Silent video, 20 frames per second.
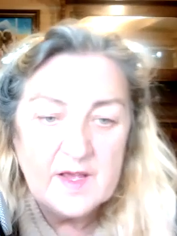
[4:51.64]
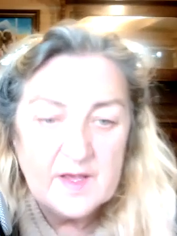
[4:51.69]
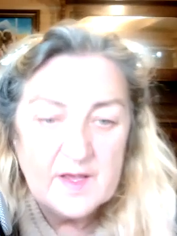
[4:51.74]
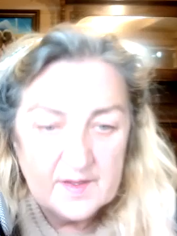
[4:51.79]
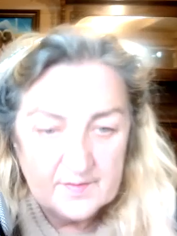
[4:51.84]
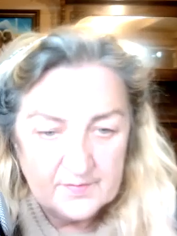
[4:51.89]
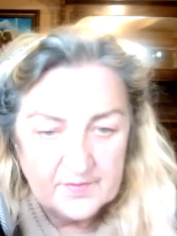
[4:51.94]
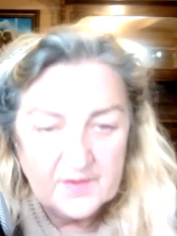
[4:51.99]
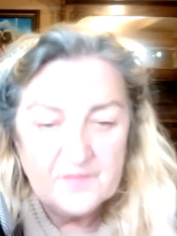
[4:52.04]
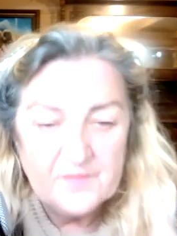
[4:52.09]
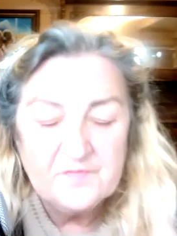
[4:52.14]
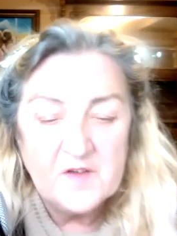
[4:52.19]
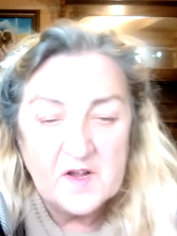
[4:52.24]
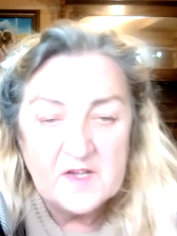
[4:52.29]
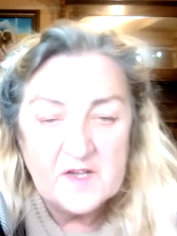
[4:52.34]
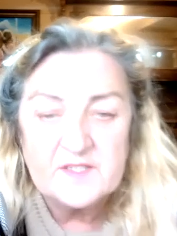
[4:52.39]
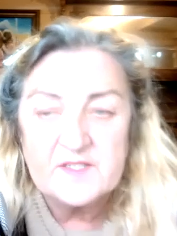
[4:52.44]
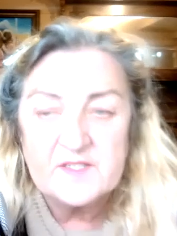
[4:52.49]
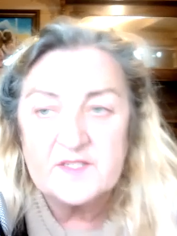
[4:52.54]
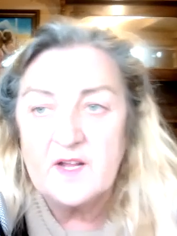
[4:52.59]
yeah, the
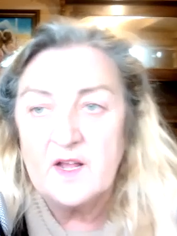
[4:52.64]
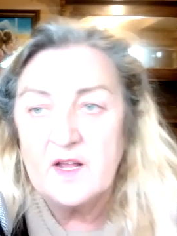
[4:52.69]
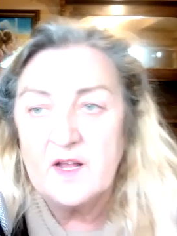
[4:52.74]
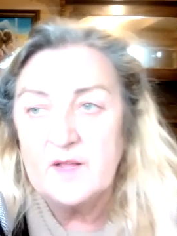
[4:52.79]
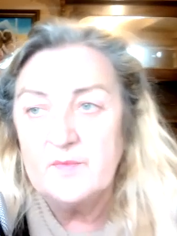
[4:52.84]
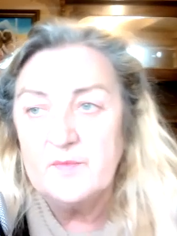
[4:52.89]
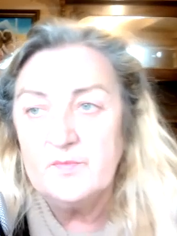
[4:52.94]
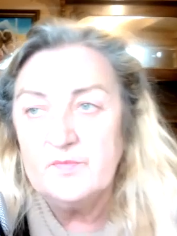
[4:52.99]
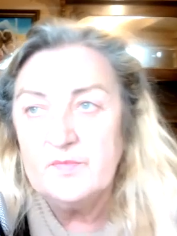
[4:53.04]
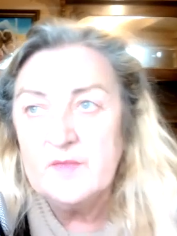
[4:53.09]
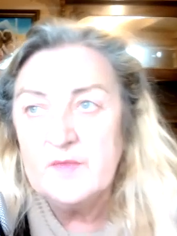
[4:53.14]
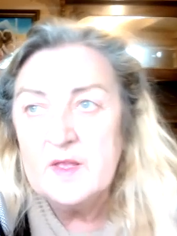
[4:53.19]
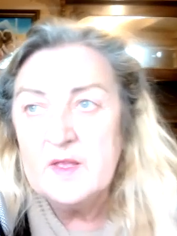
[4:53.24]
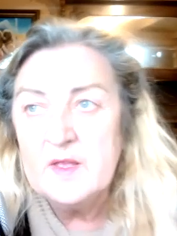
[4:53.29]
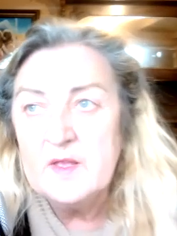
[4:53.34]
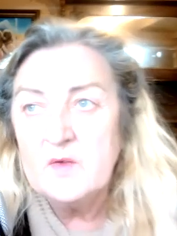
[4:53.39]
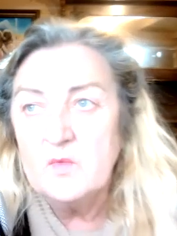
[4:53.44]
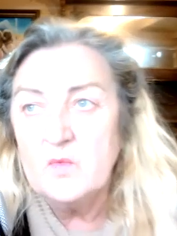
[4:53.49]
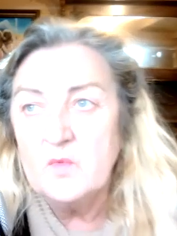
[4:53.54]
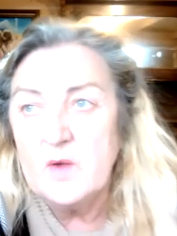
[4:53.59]
first time
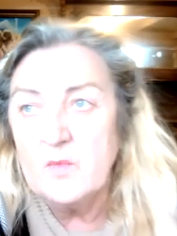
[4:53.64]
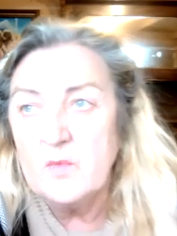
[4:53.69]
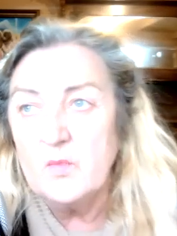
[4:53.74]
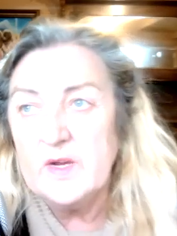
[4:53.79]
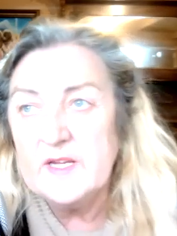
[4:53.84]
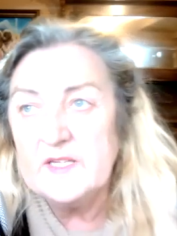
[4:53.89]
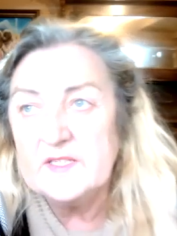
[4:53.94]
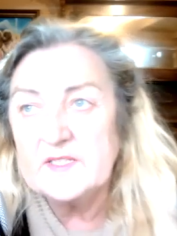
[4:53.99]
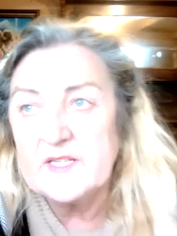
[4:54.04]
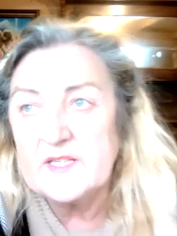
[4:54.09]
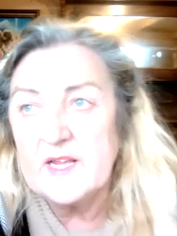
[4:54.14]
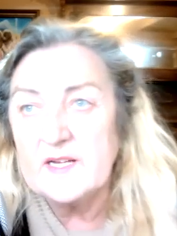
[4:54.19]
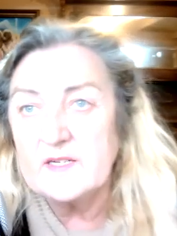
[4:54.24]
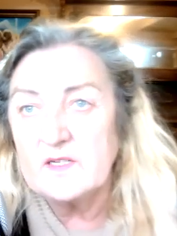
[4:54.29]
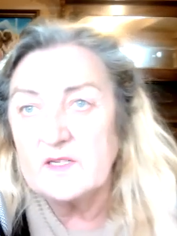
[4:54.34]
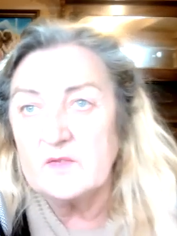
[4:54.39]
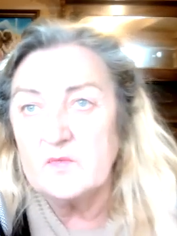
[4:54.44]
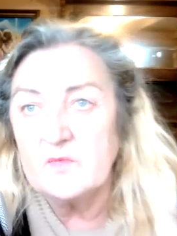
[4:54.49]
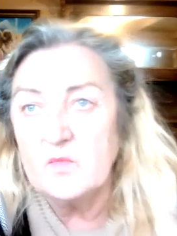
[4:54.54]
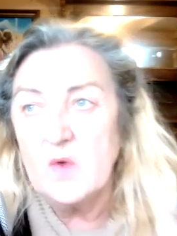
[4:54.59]
when we
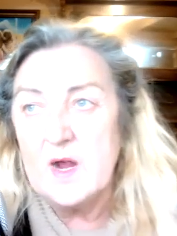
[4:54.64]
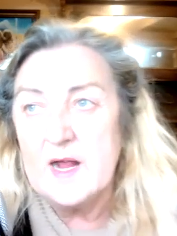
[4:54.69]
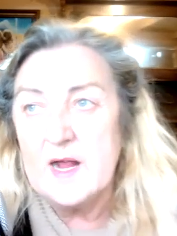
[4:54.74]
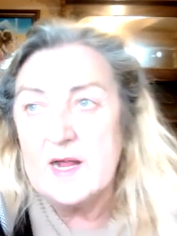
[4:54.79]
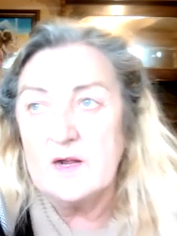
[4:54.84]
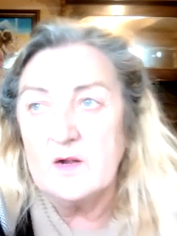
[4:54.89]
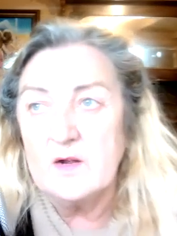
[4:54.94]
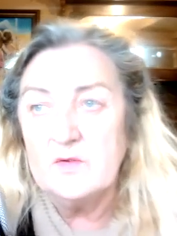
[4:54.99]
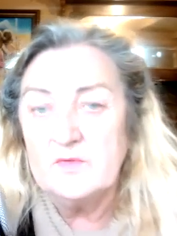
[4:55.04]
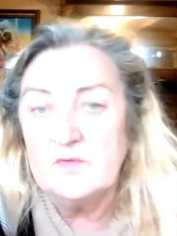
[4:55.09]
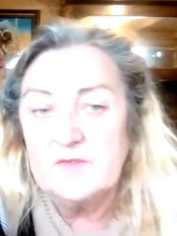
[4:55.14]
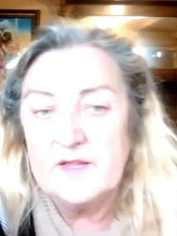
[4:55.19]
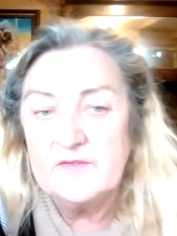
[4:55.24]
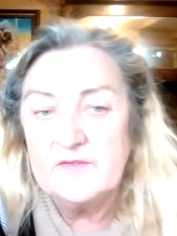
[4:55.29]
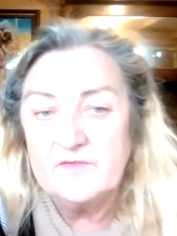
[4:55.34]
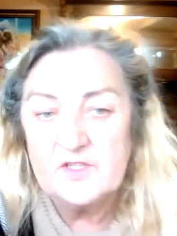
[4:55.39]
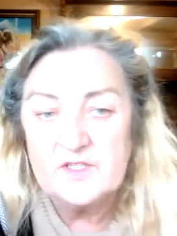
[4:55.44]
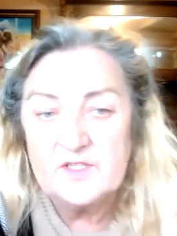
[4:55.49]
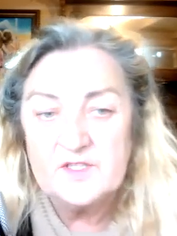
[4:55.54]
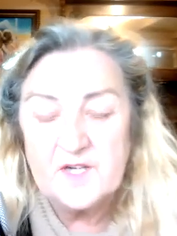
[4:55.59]
said, "Wow,
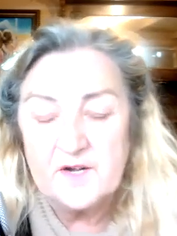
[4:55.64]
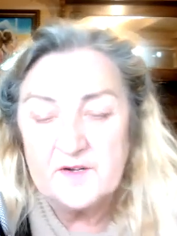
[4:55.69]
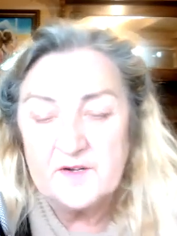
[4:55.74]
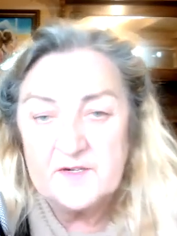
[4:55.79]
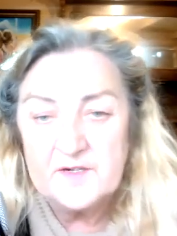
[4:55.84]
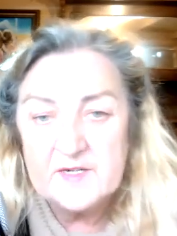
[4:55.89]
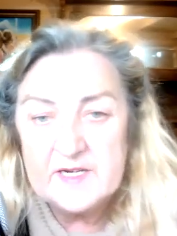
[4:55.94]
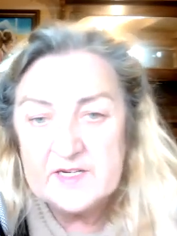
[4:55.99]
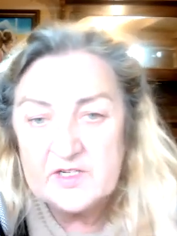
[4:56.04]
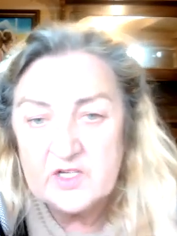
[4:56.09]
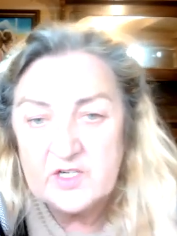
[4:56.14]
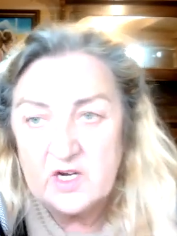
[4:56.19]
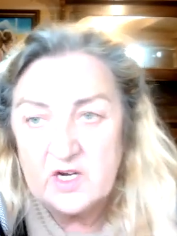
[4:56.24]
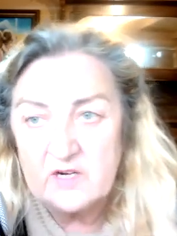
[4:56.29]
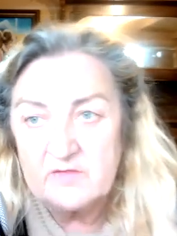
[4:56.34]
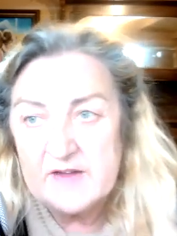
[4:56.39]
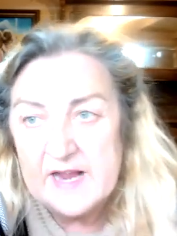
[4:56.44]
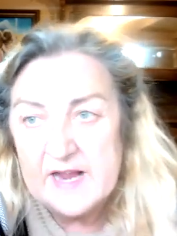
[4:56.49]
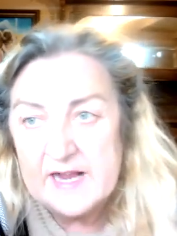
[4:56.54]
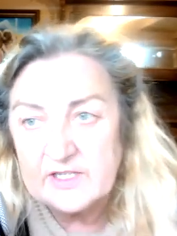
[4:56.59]
they've just done a
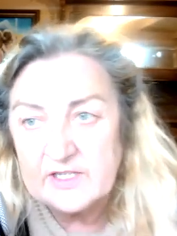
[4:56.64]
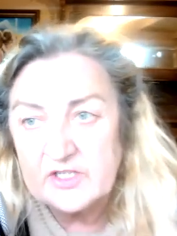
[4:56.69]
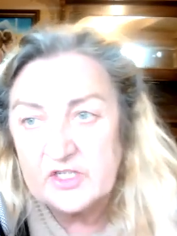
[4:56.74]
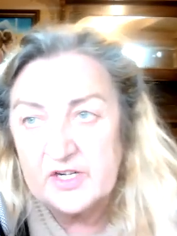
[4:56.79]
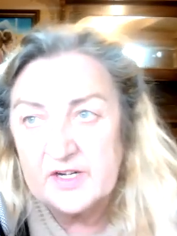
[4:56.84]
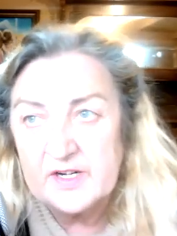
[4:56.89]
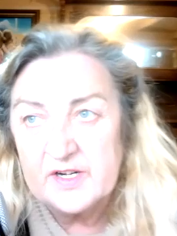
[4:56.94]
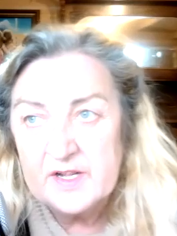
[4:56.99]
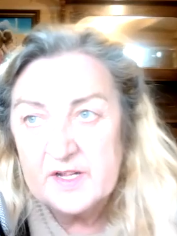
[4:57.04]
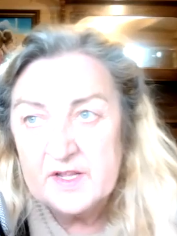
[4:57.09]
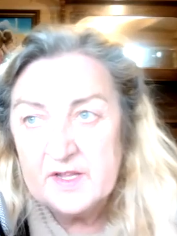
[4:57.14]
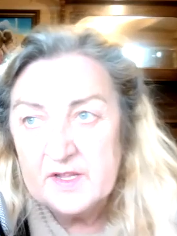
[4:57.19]
knee-jerk reaction,"